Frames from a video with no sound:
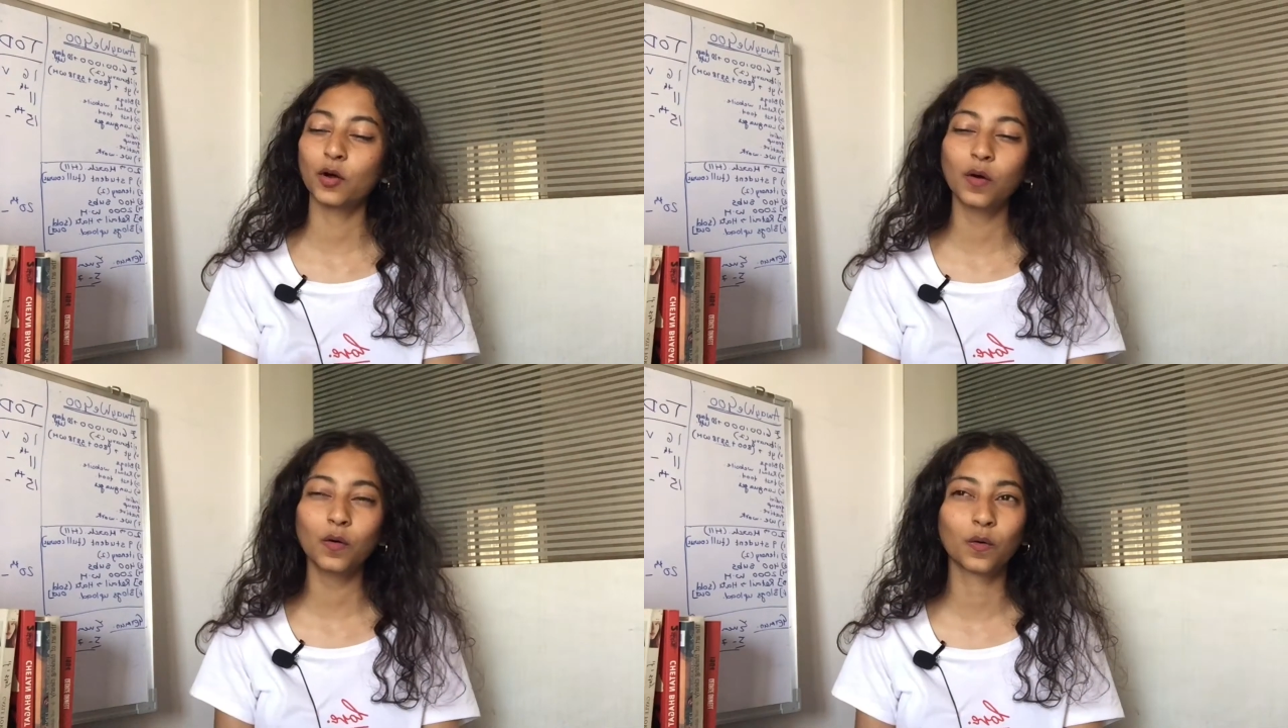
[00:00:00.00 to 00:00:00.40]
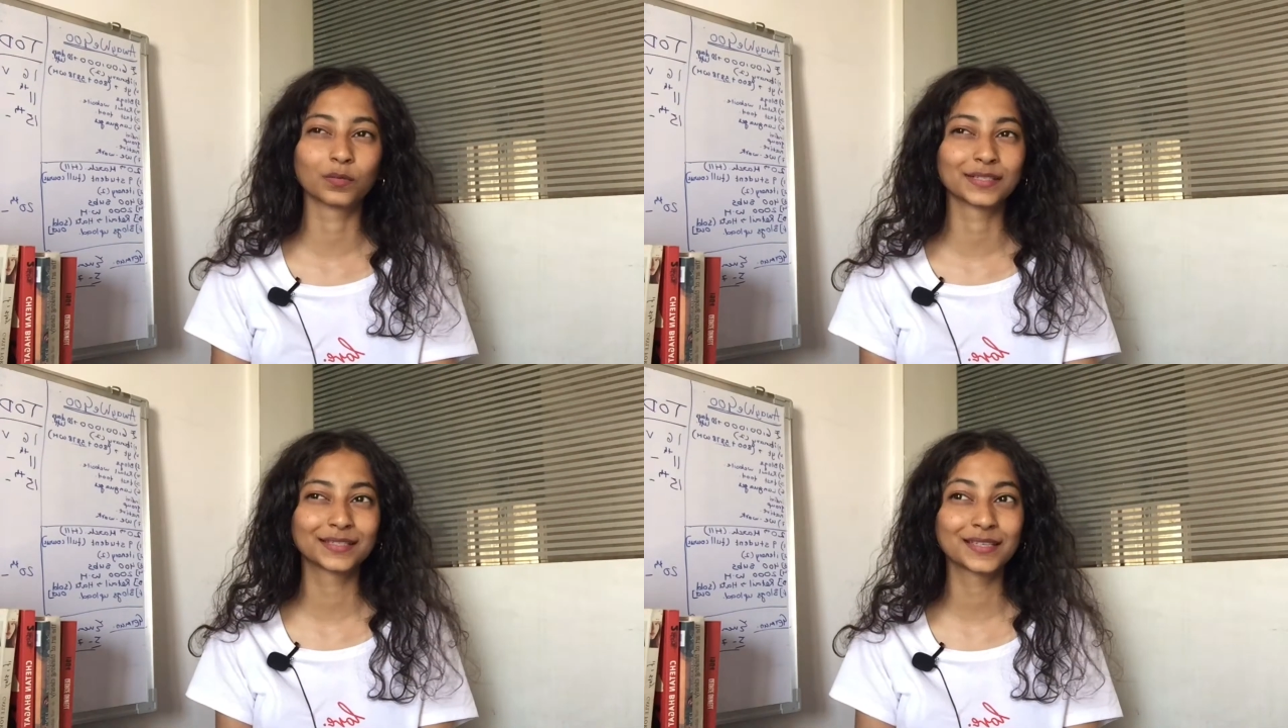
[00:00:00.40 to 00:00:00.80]
oh,
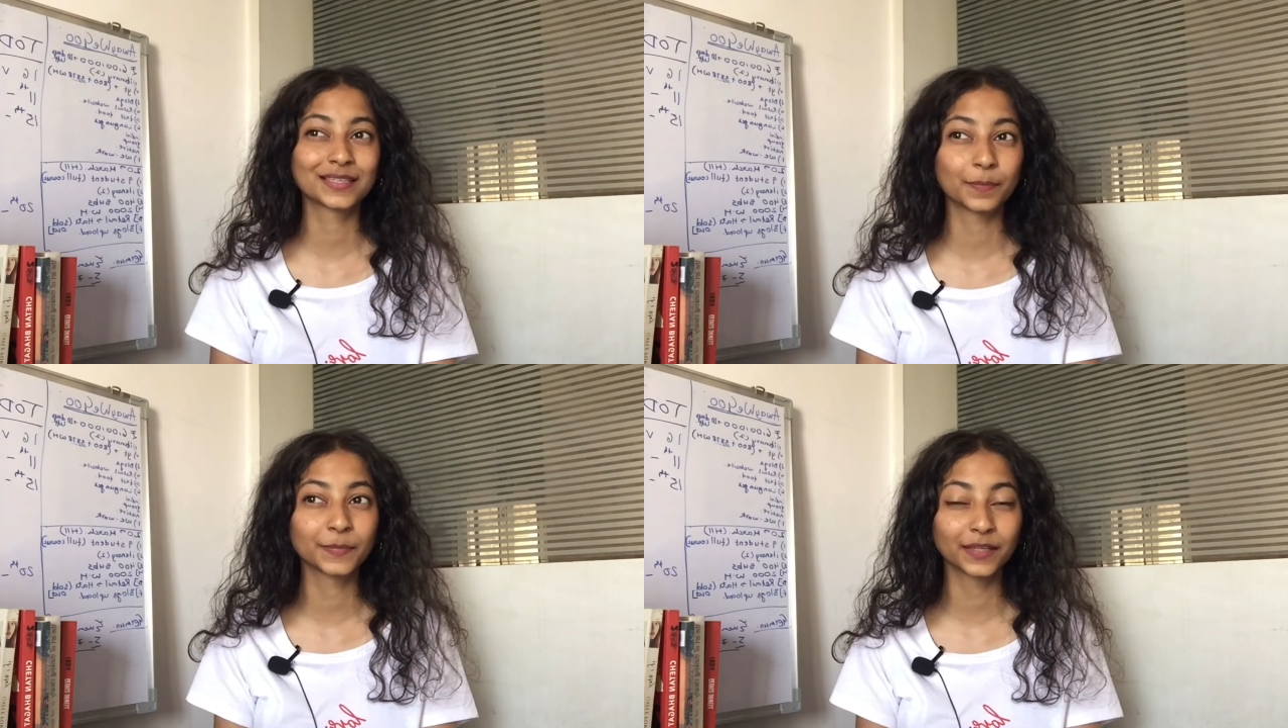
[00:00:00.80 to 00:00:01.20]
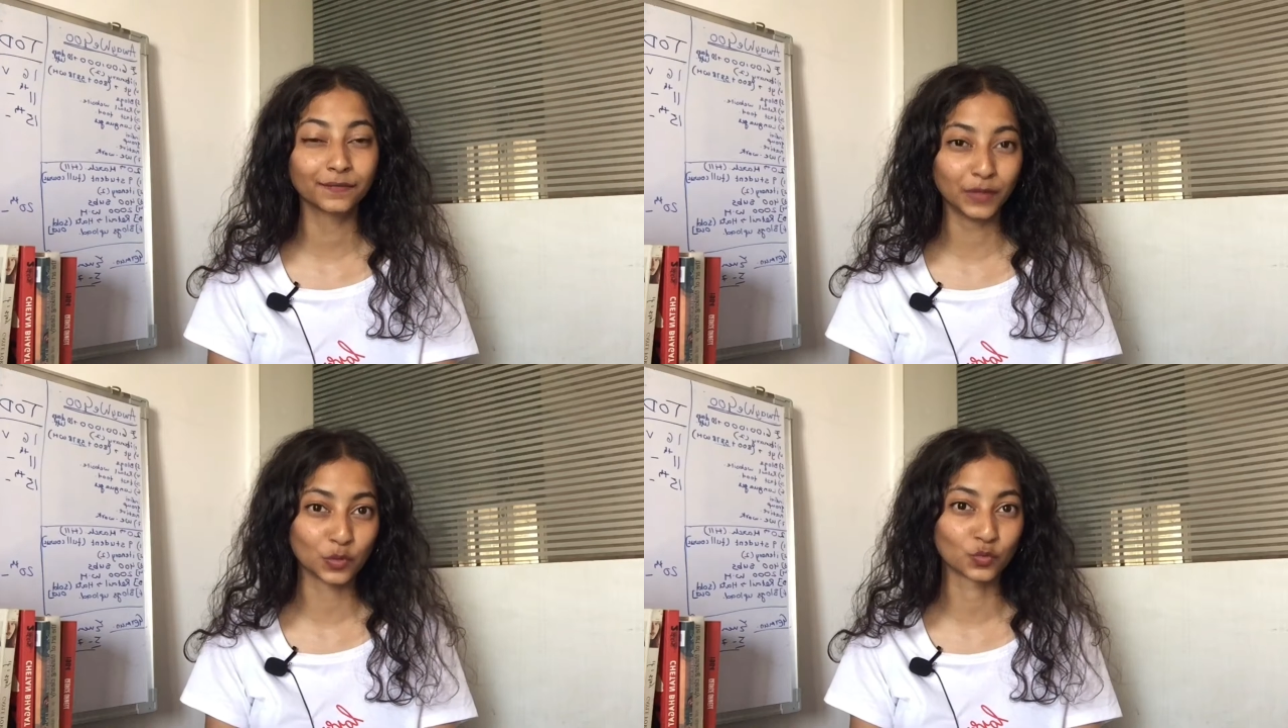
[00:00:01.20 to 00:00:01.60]
this is
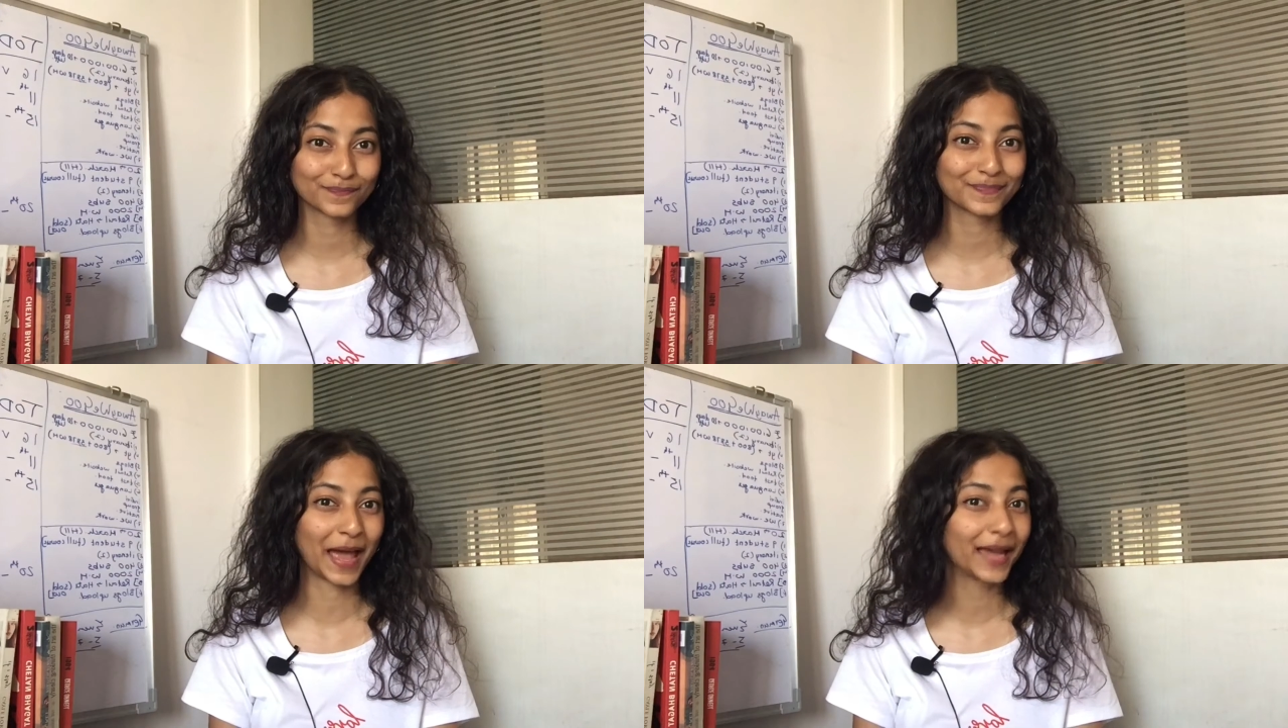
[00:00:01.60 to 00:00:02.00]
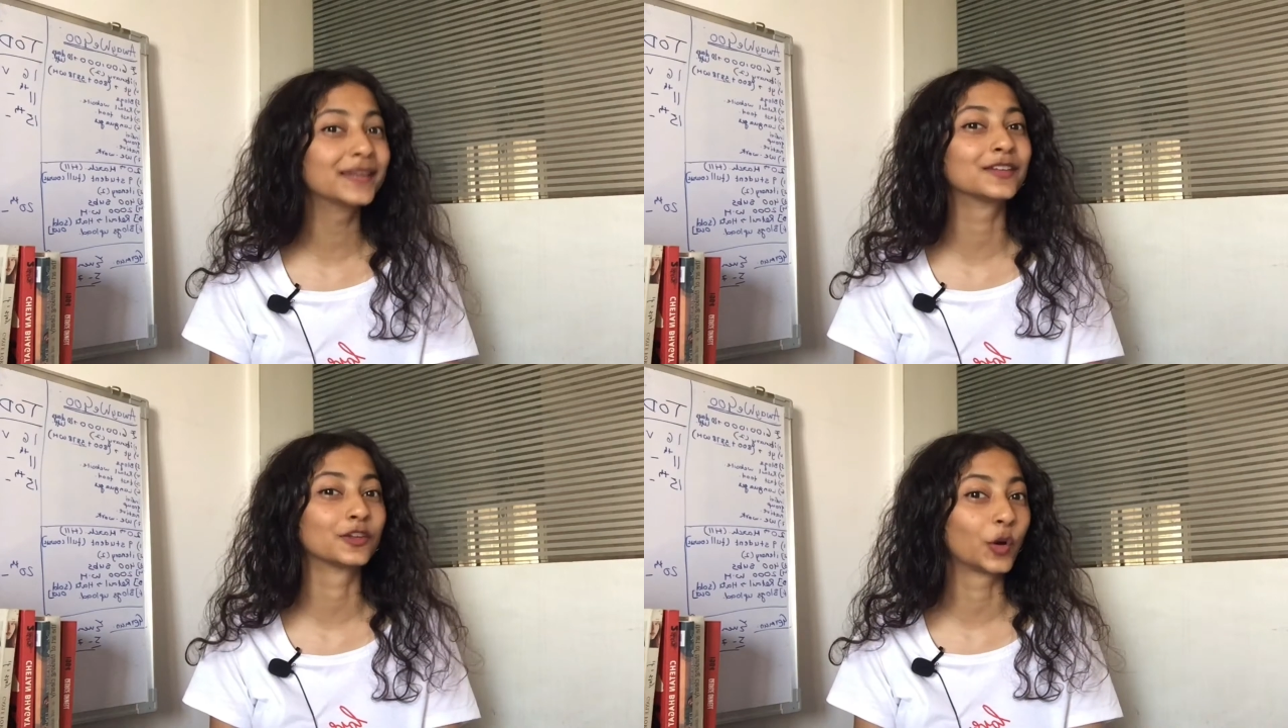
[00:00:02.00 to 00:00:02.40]
something new. I
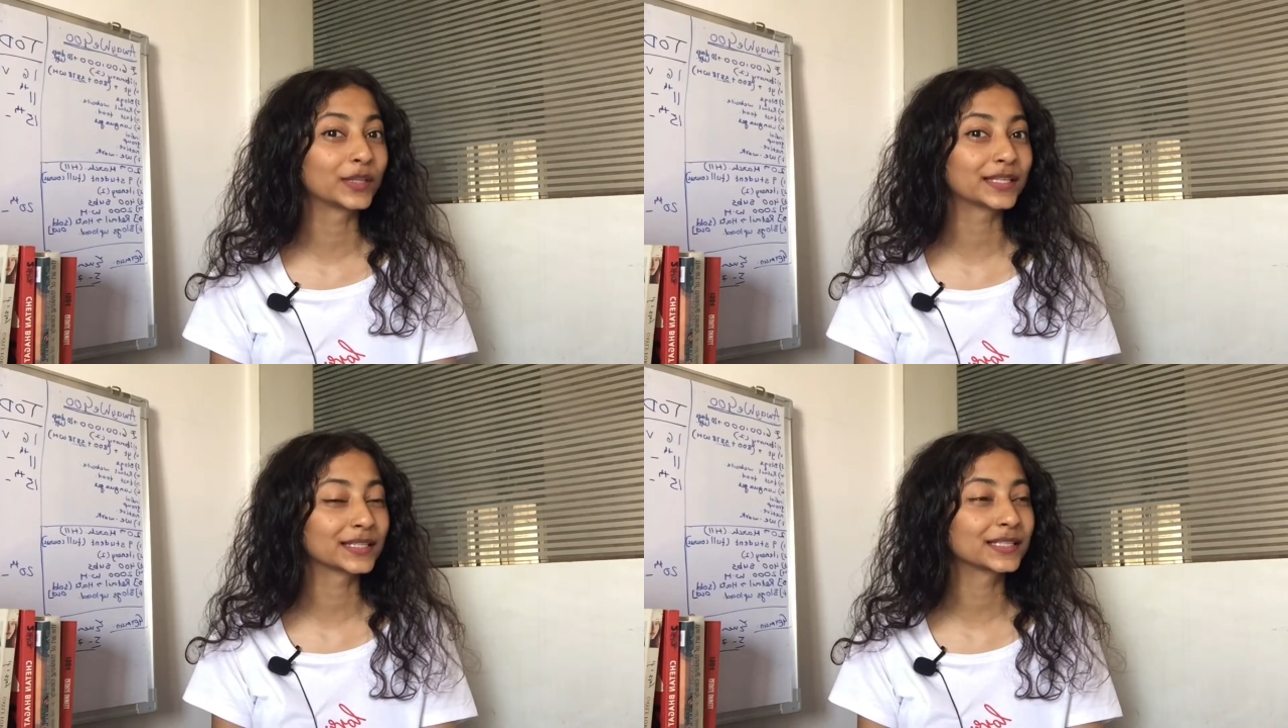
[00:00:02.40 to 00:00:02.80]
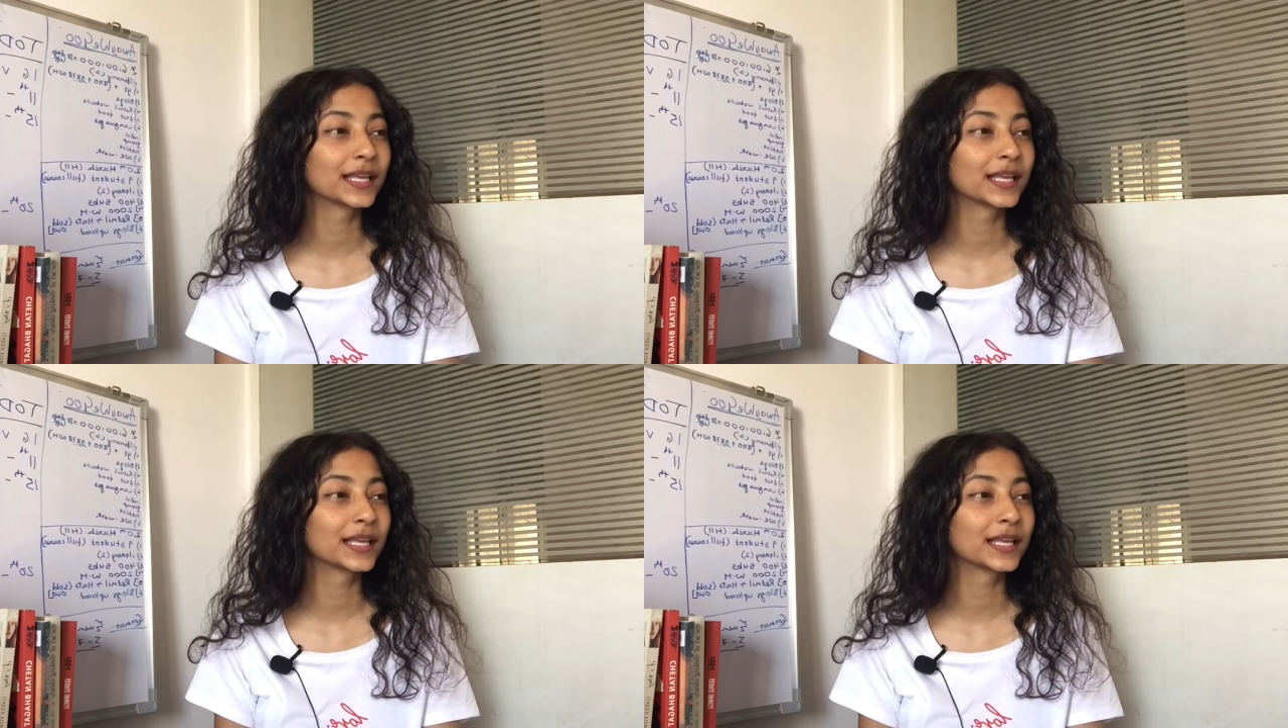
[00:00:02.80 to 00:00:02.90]
didn't know this.